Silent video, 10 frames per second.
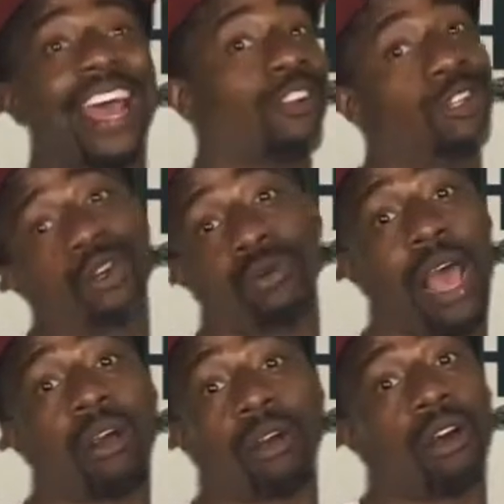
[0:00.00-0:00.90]
I don't do it with
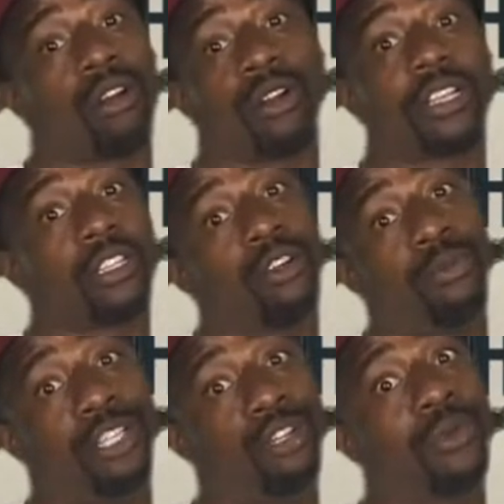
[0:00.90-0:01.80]
alcohol though. That's a little
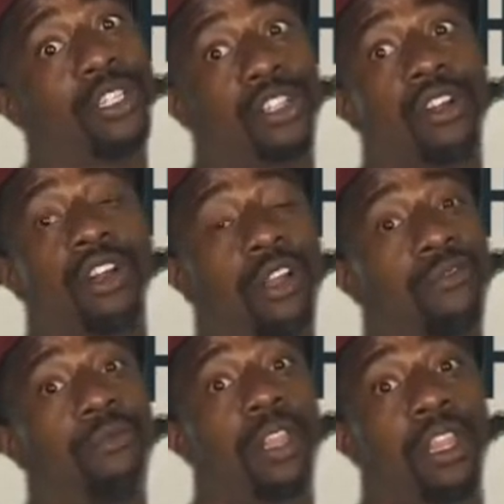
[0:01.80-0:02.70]
bit too much turning up
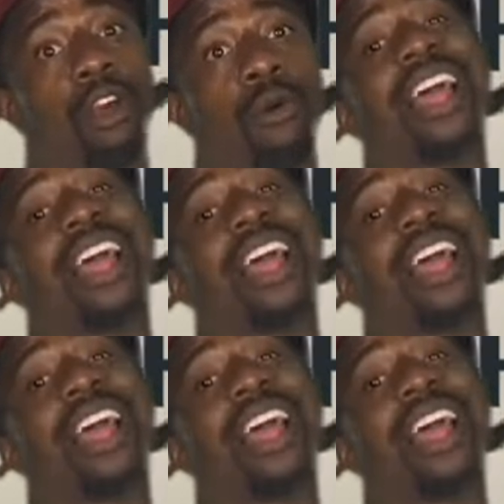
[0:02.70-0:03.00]
for me though.